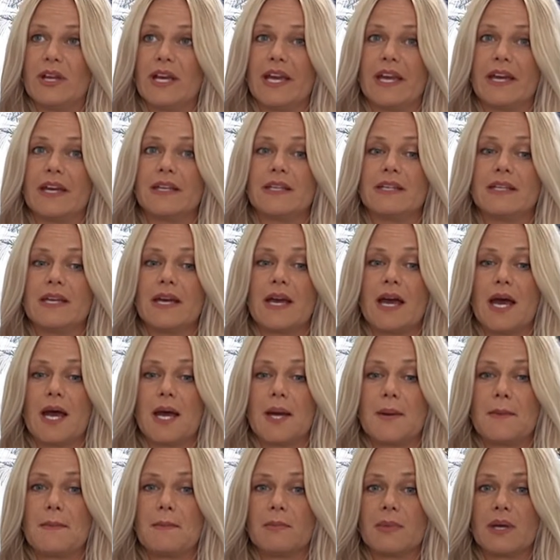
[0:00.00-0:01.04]

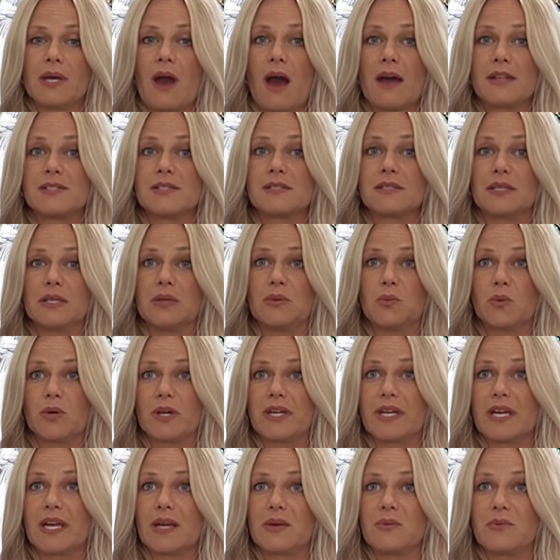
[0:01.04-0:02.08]
and constantly
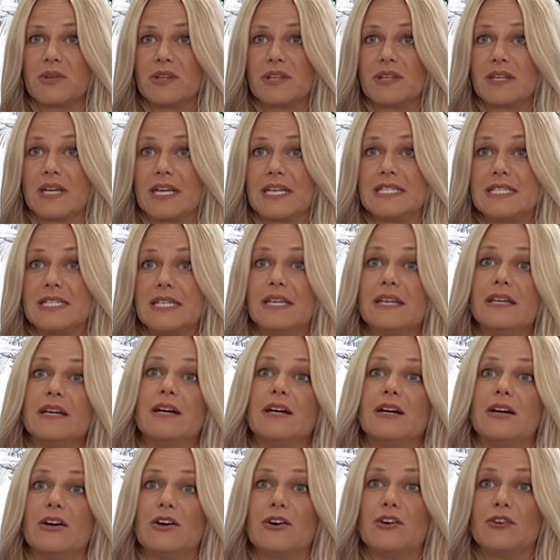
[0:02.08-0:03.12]
working with an
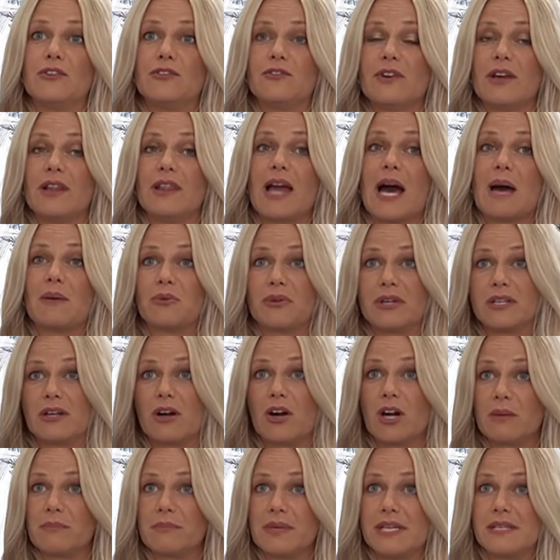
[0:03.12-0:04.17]
idea of elaborate
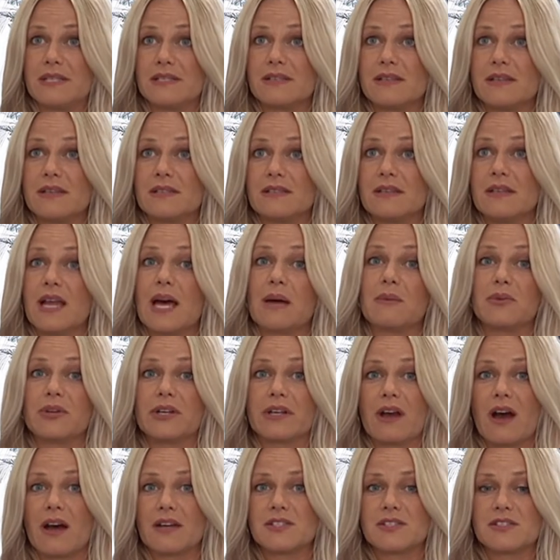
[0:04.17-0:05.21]
art pieces,
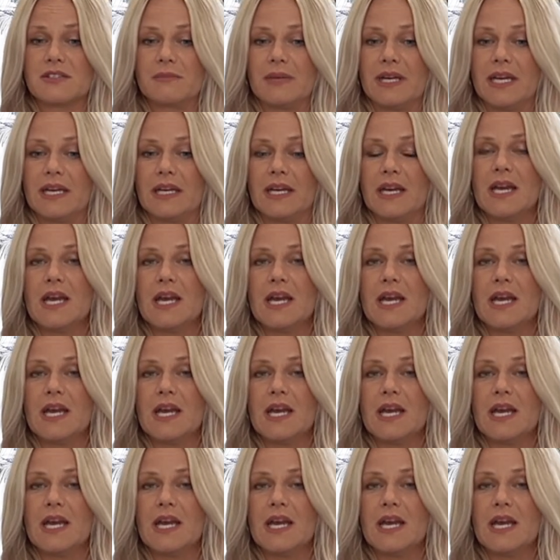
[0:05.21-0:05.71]
elaborate costuming,